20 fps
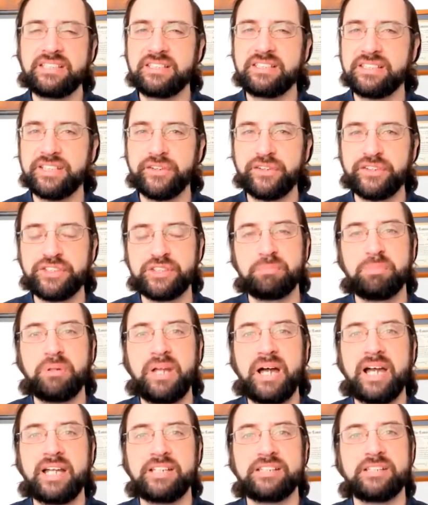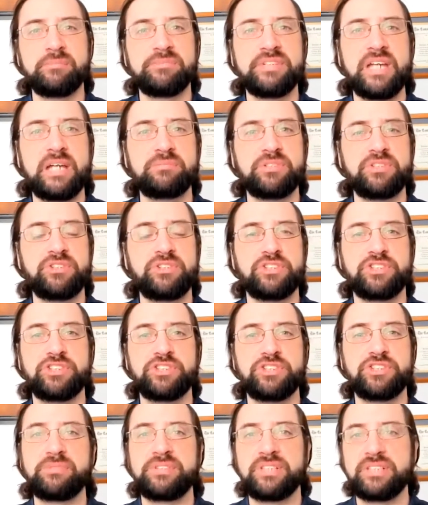And not necessarily supply, sometimes
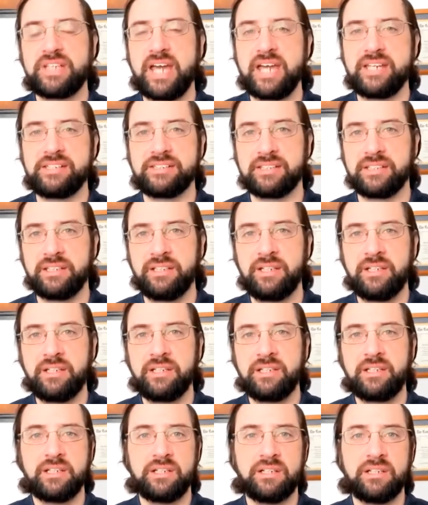it's just subsidizing.